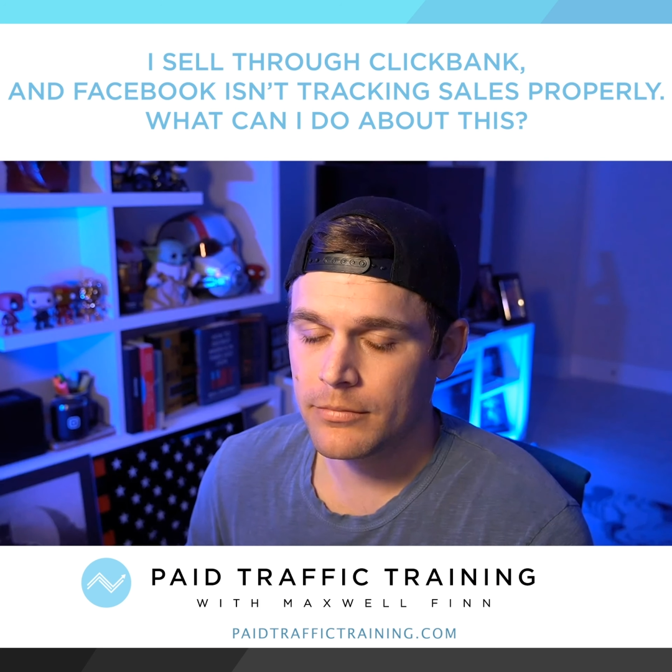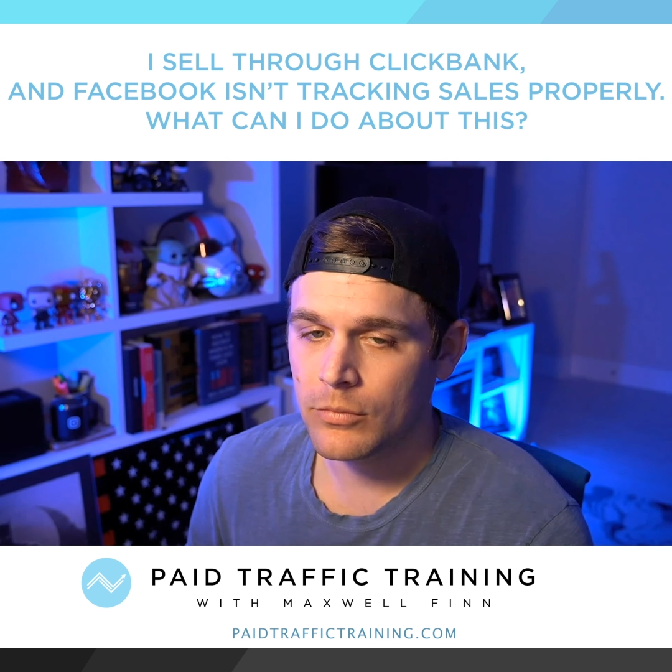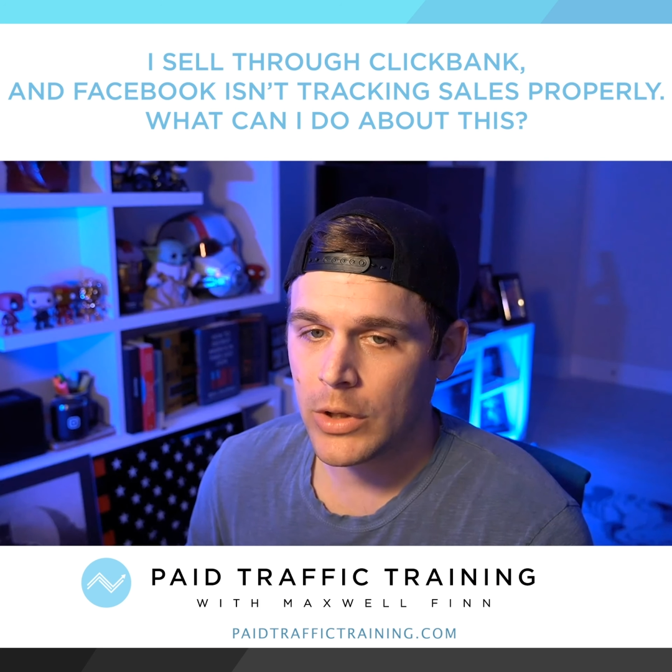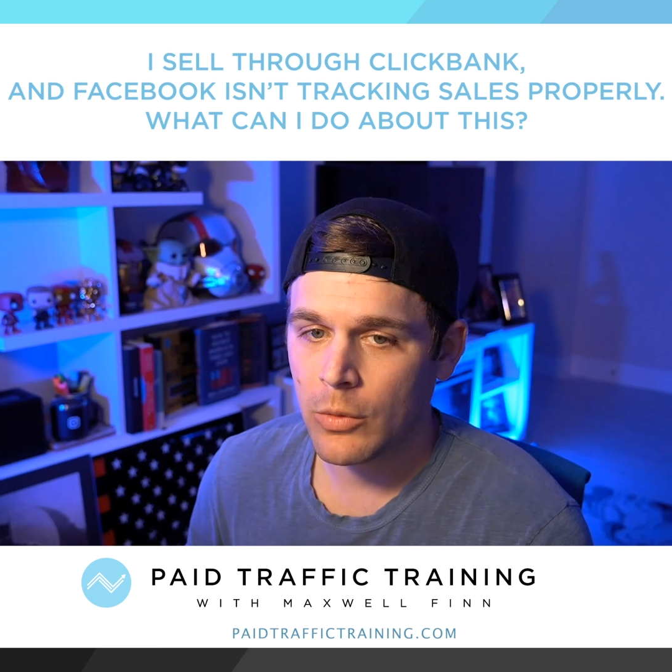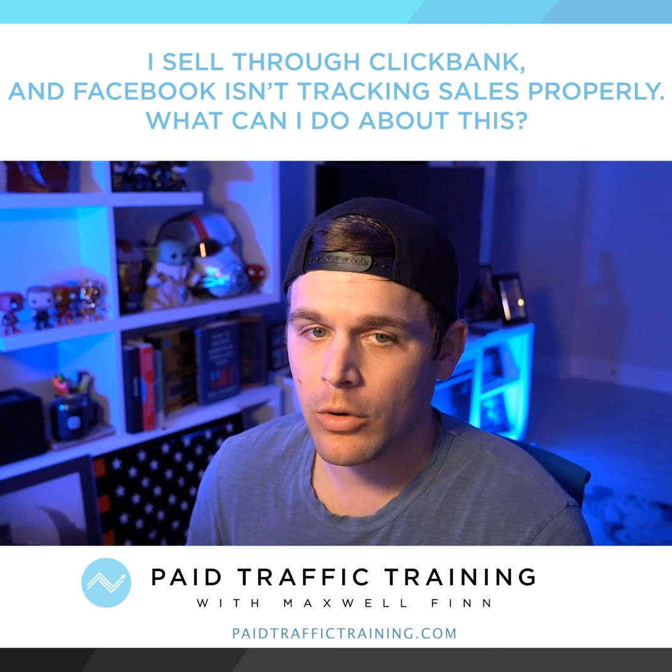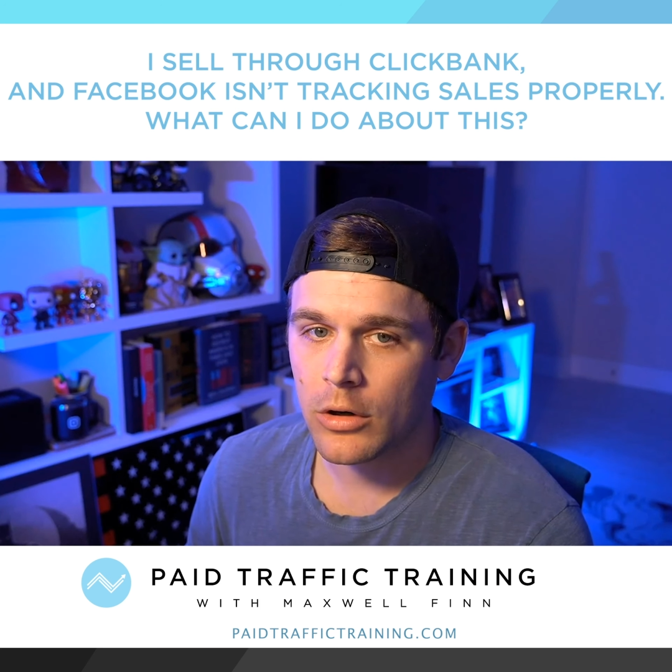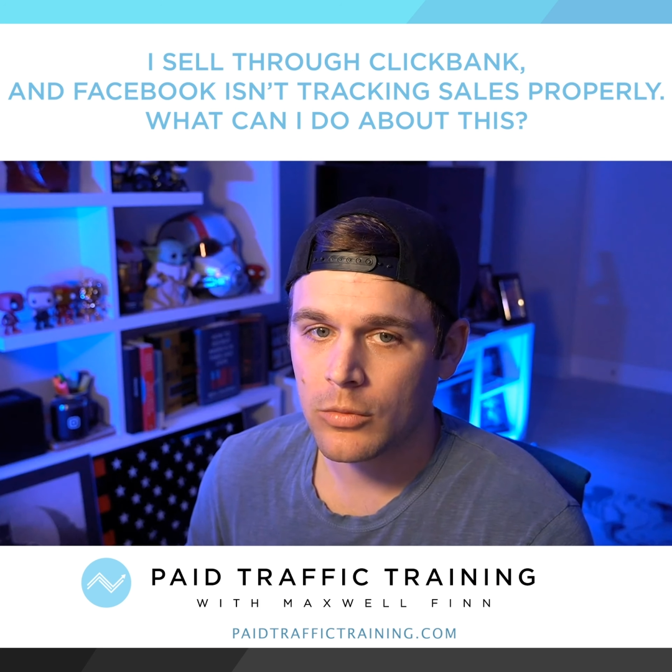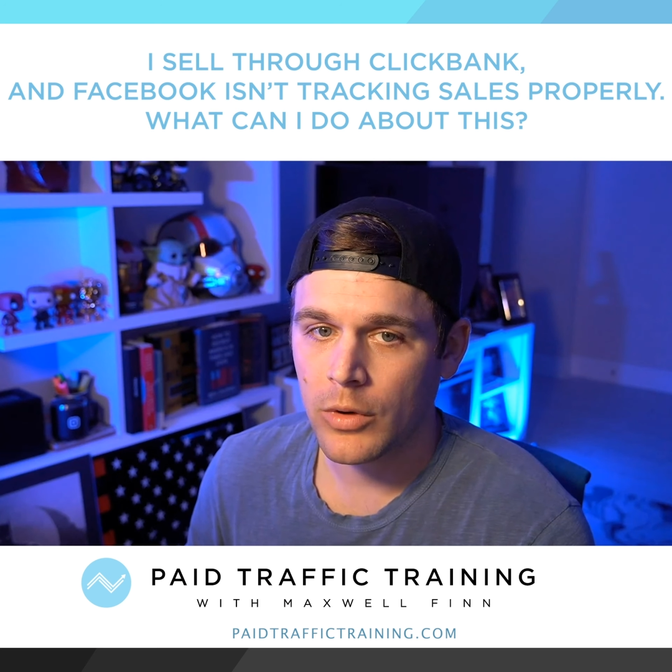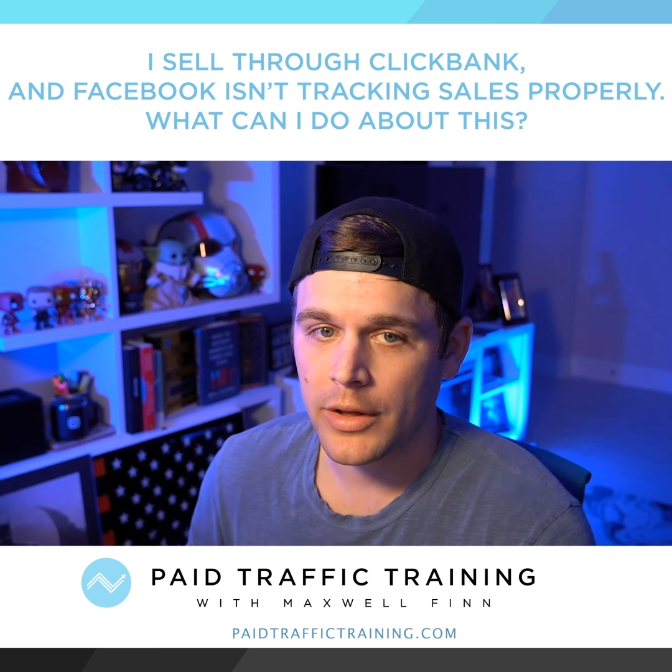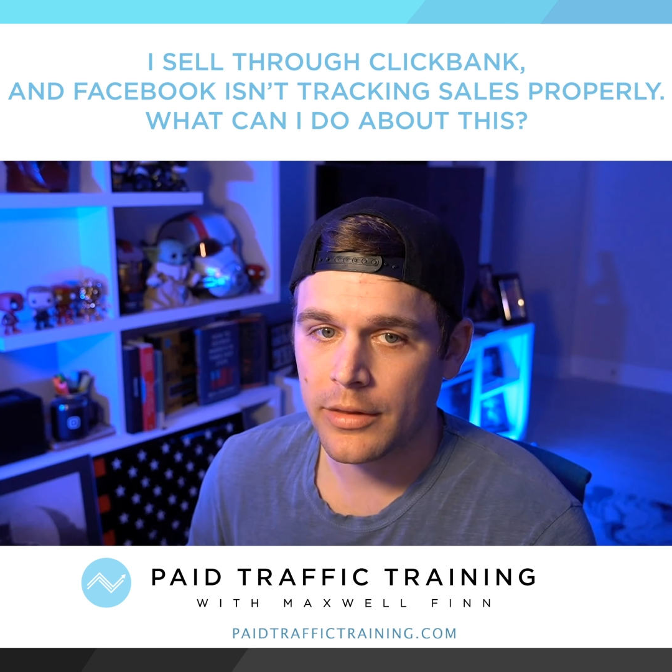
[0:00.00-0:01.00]
we
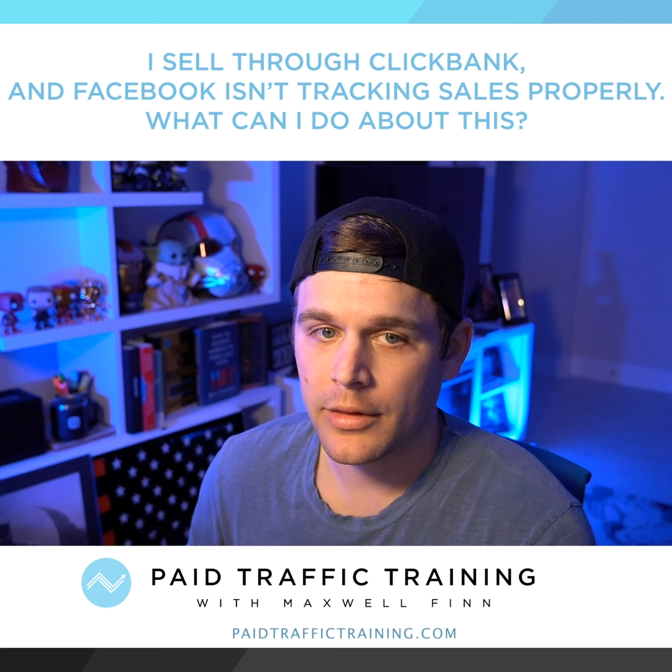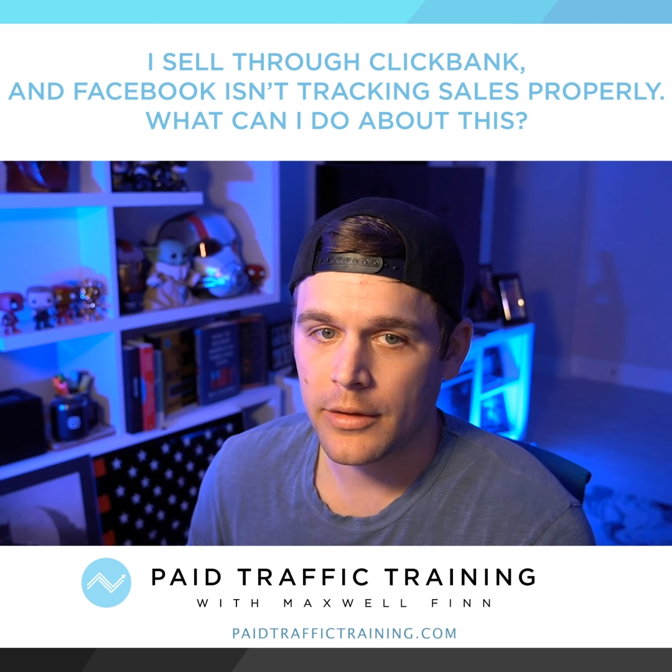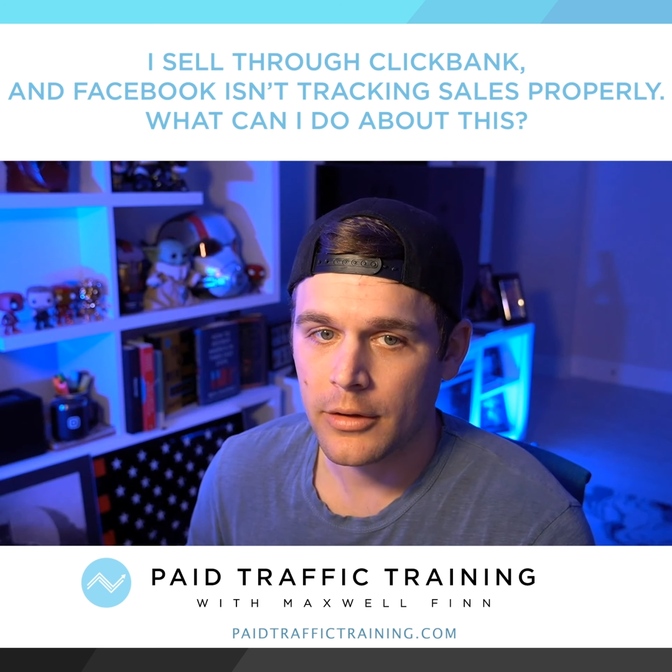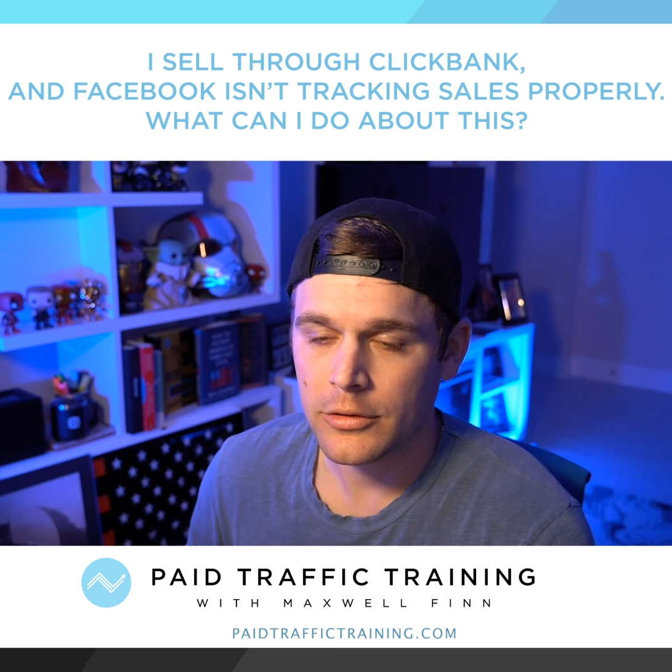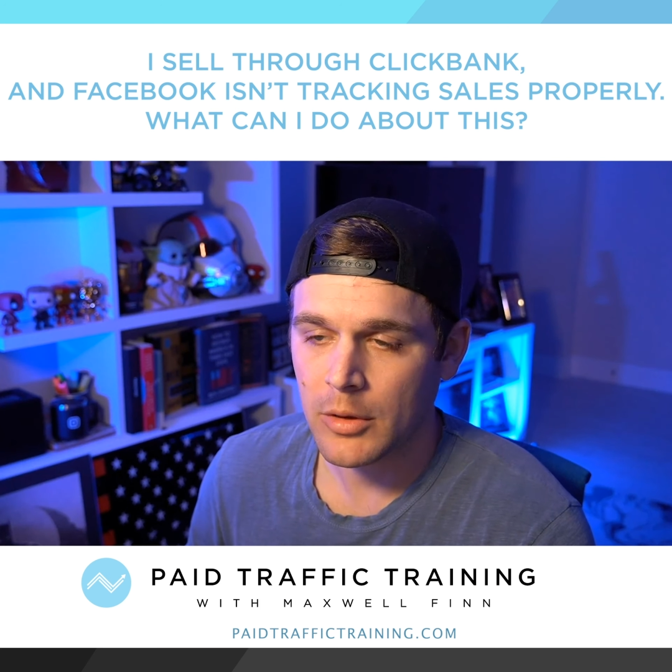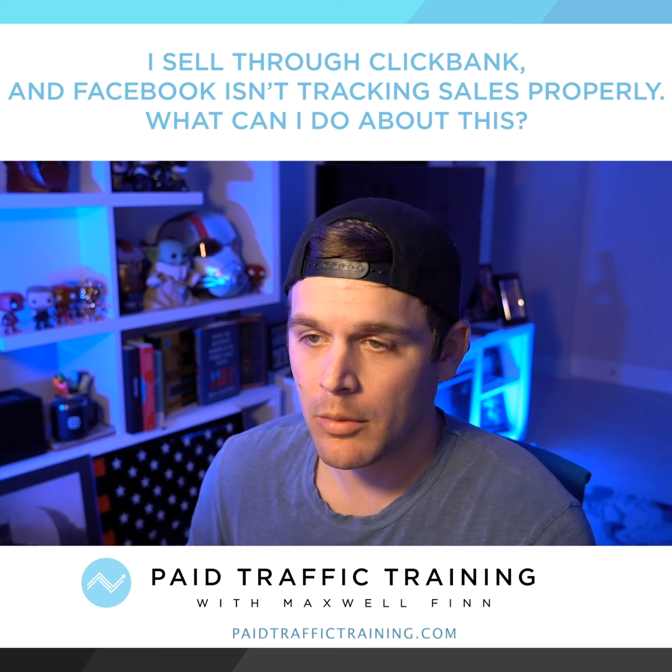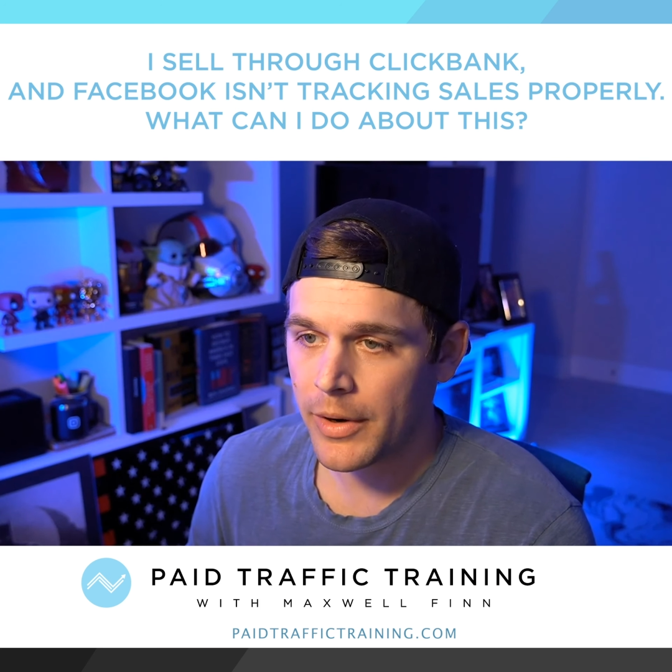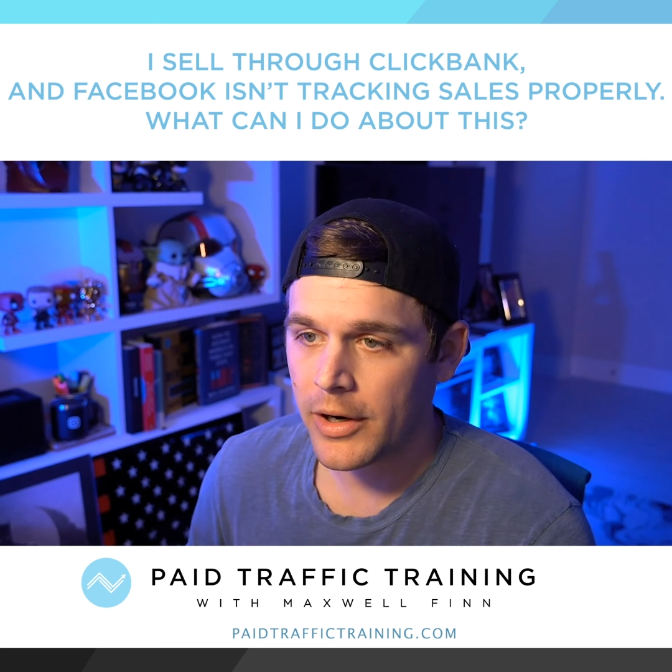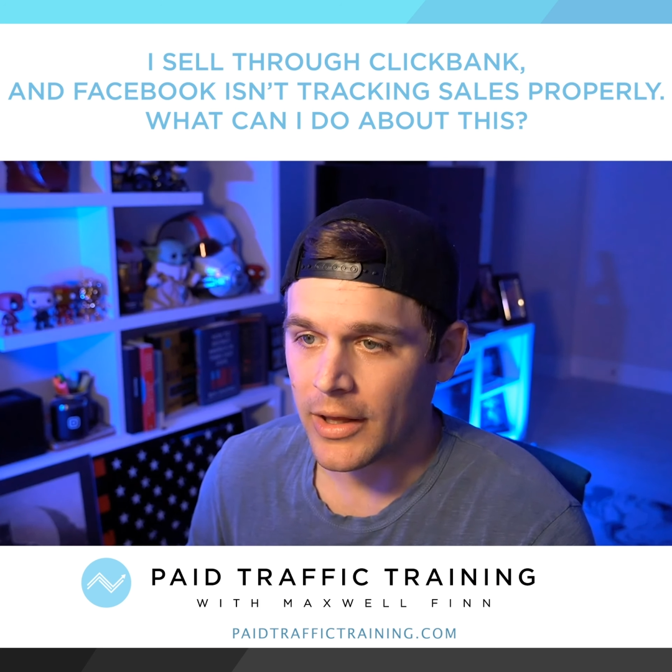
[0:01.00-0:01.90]
work with you know Jumbleberry